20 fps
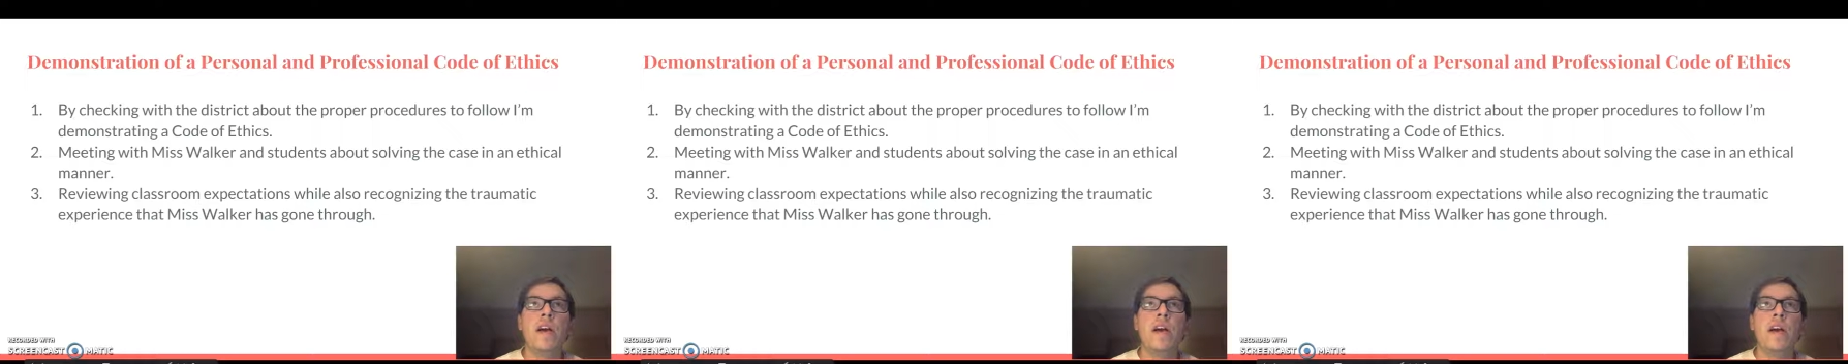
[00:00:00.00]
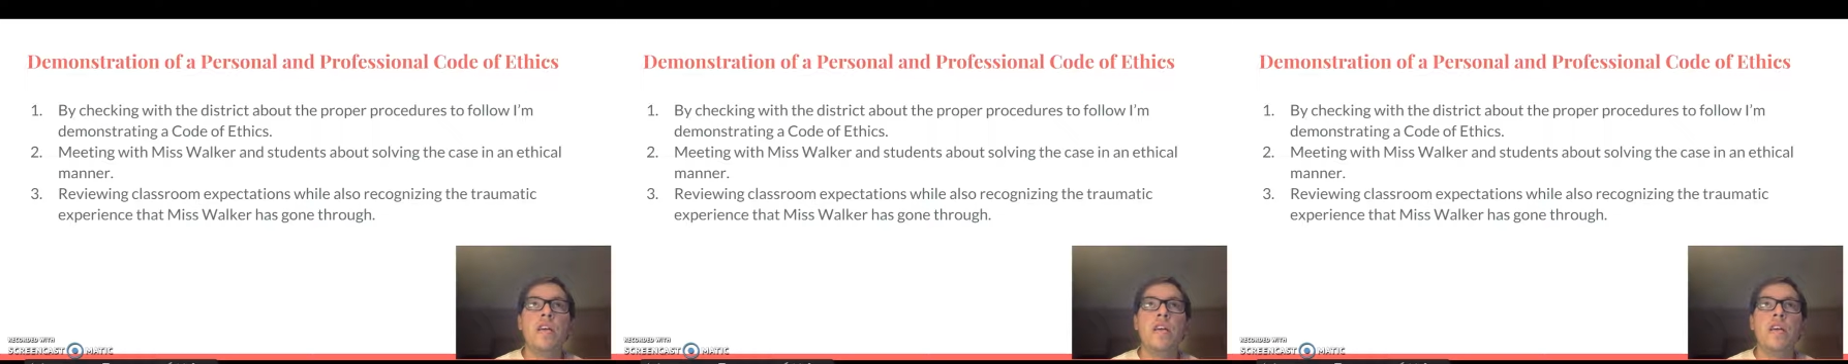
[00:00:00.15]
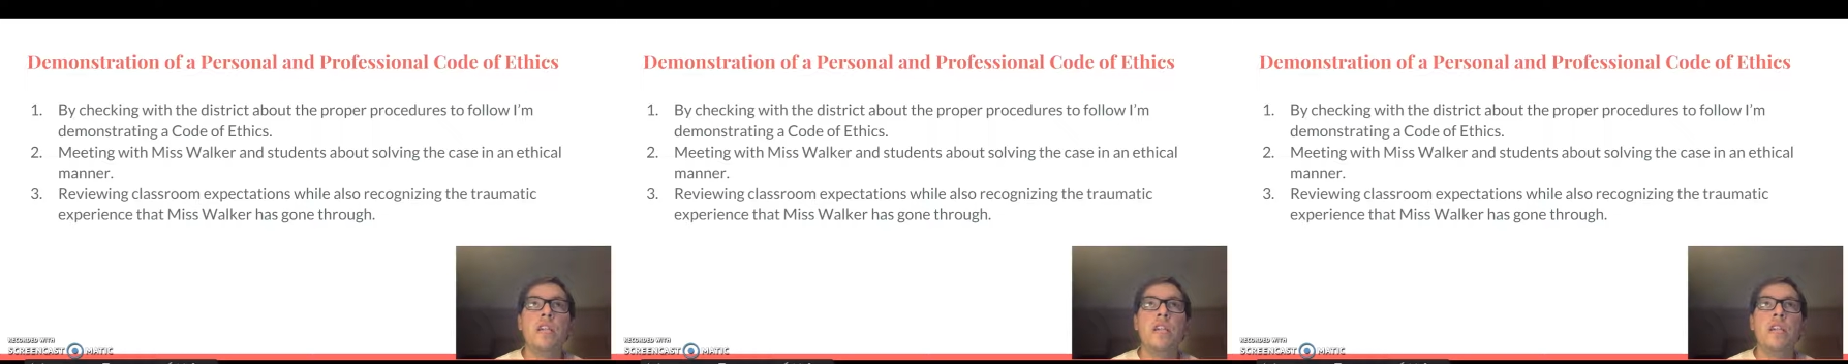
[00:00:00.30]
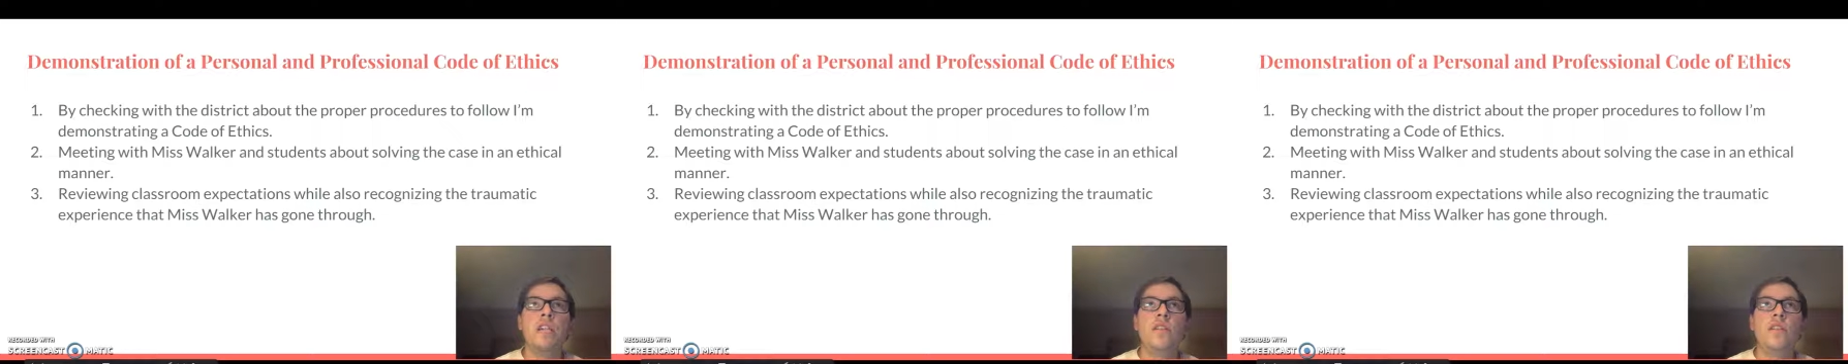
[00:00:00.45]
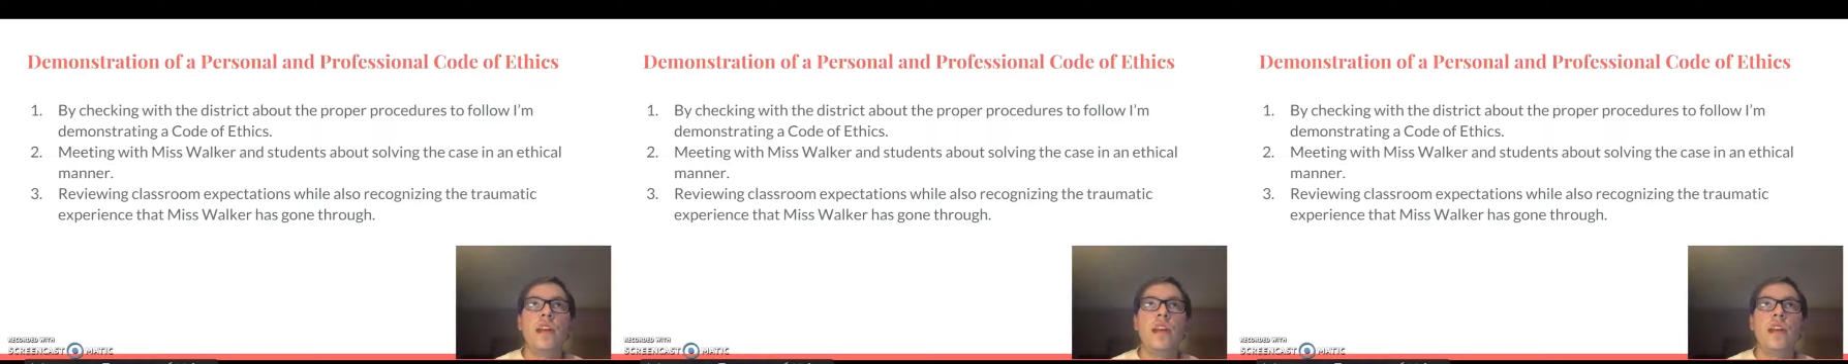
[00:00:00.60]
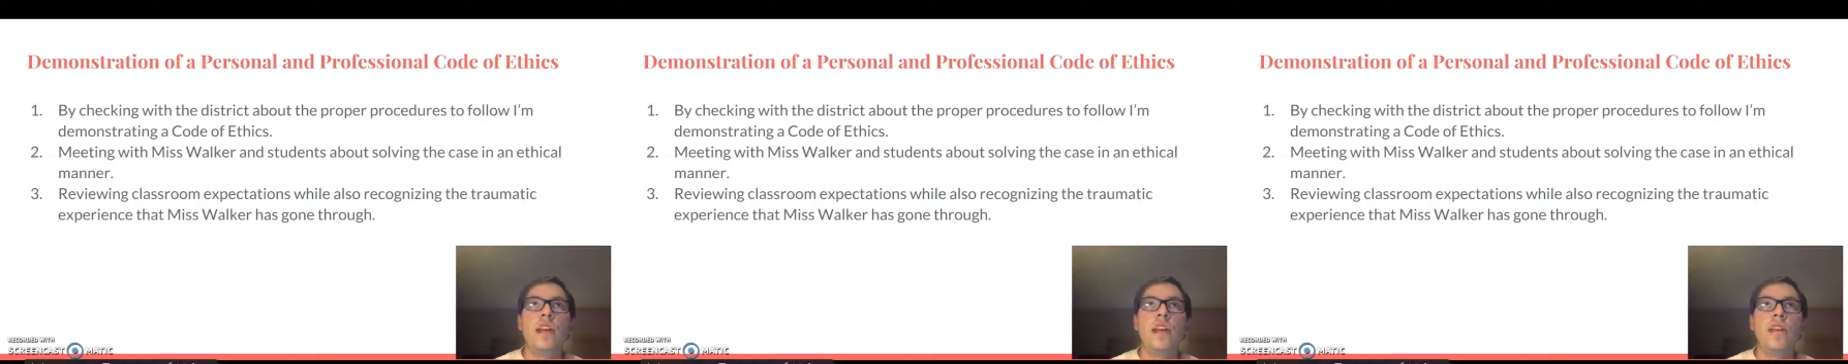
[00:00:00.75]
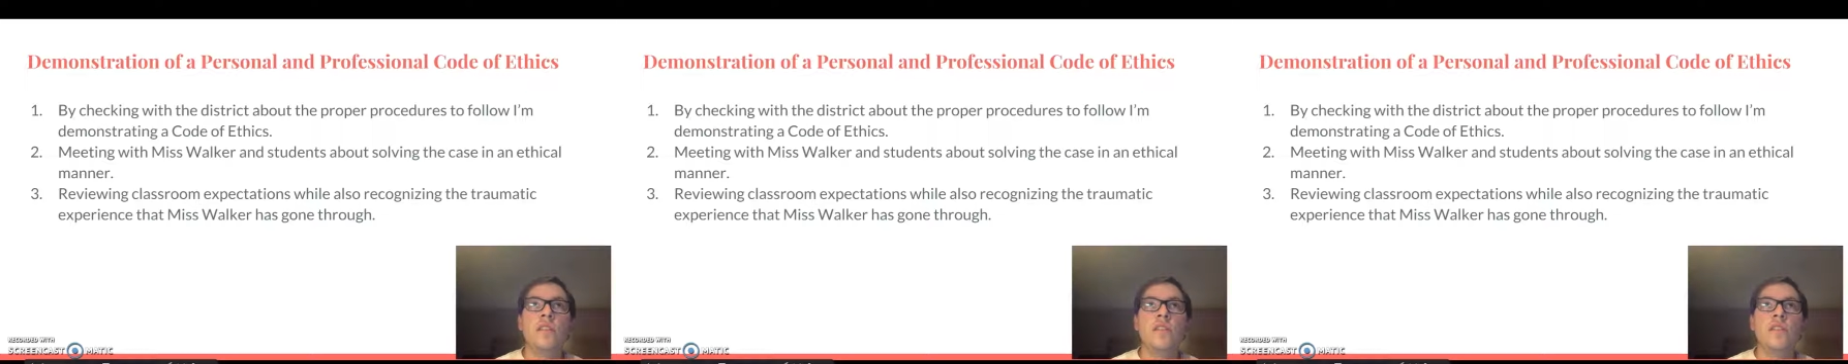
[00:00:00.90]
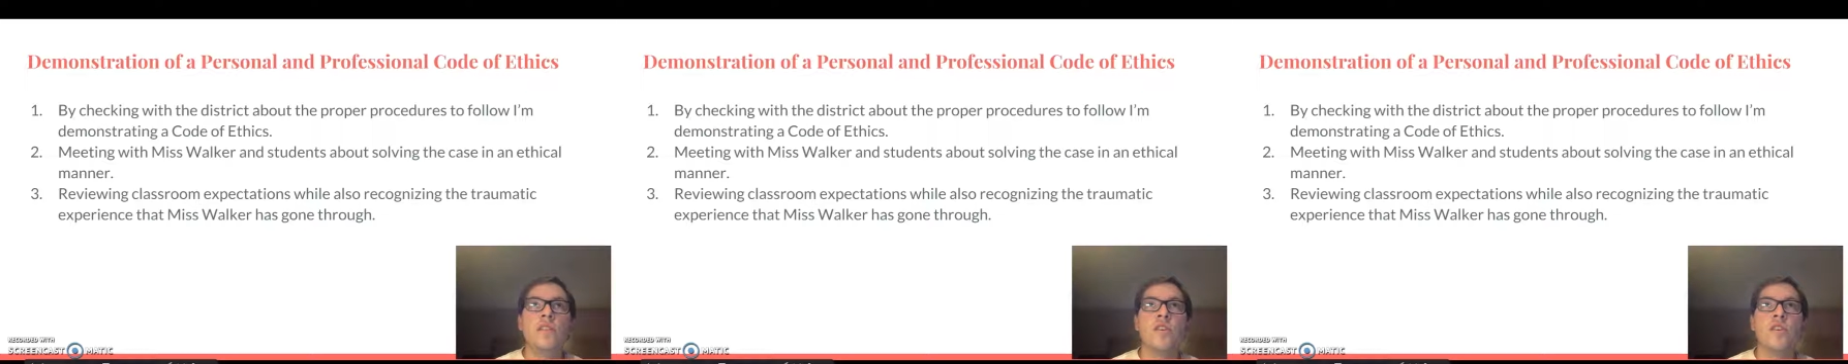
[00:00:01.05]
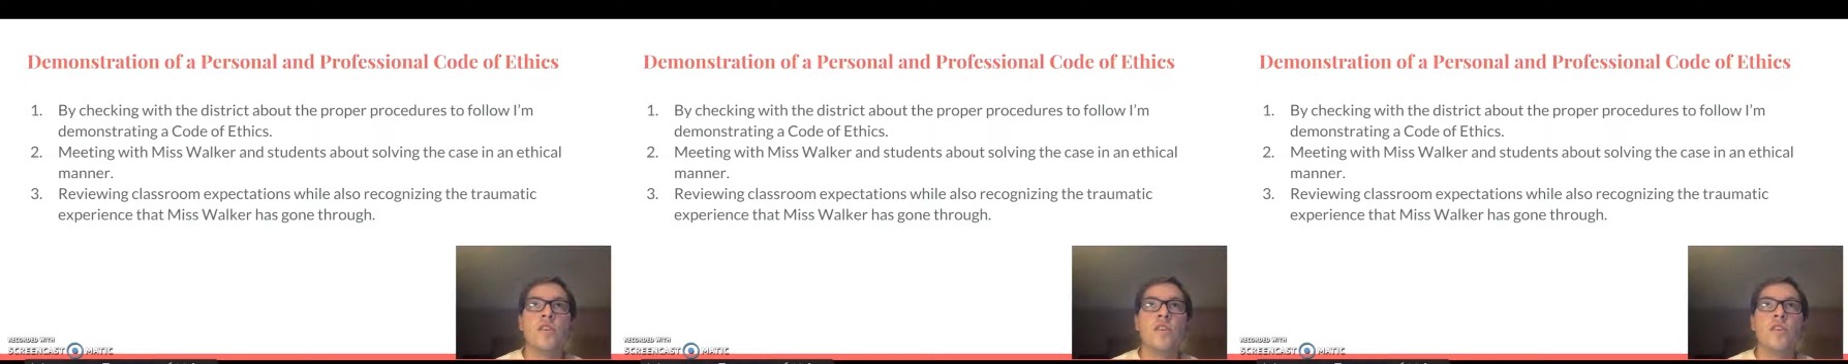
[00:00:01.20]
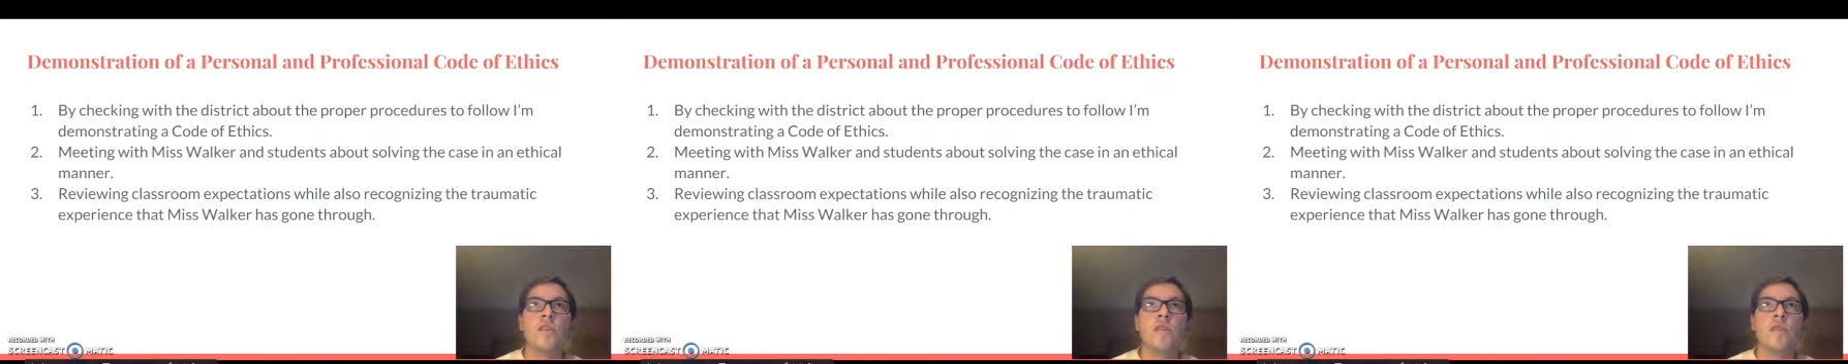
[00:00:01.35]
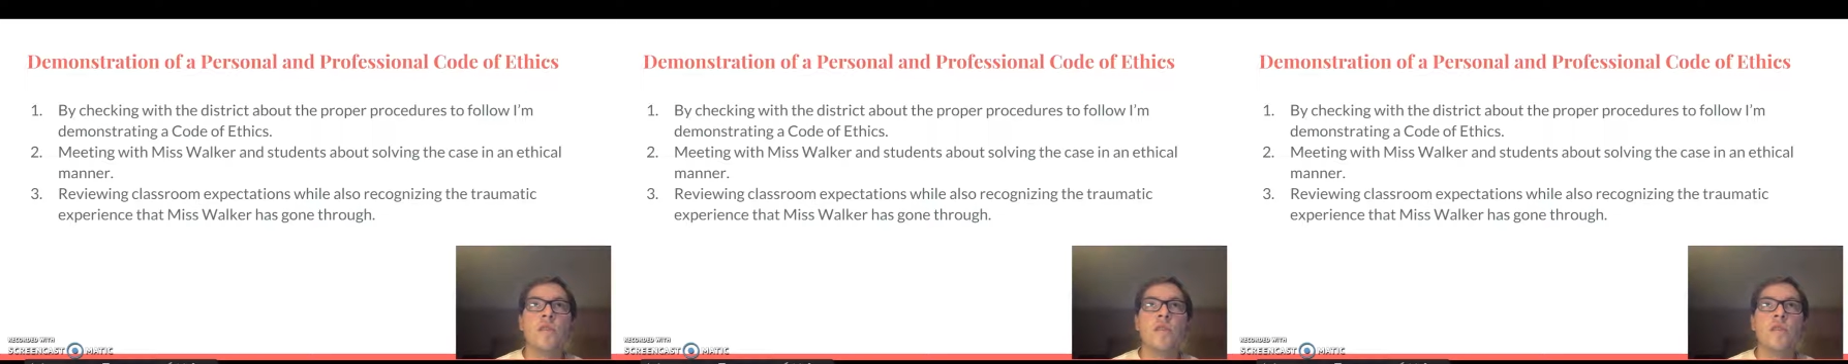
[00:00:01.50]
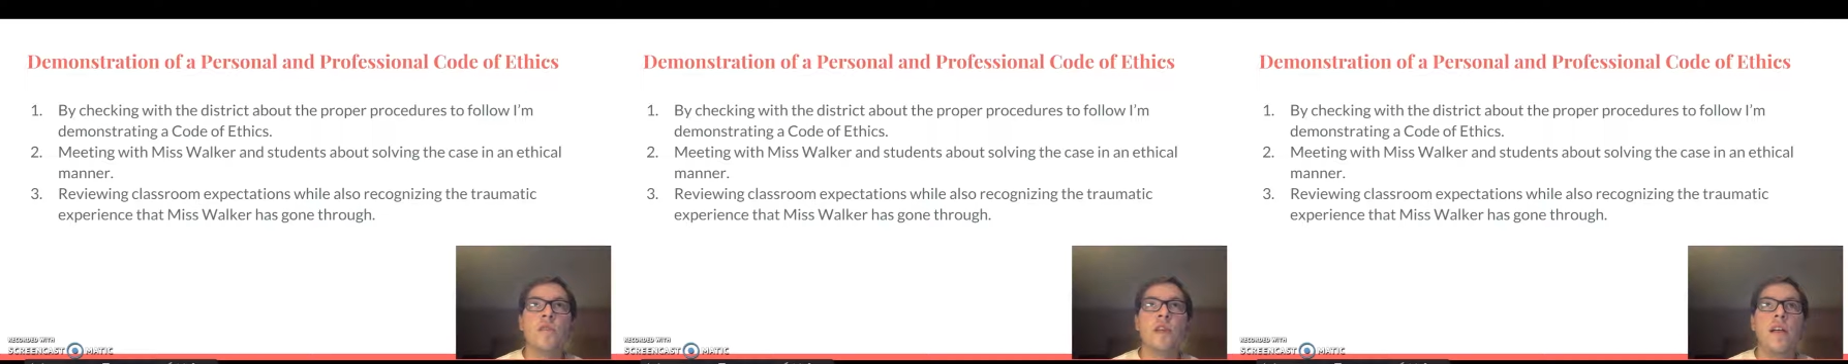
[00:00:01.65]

action and solve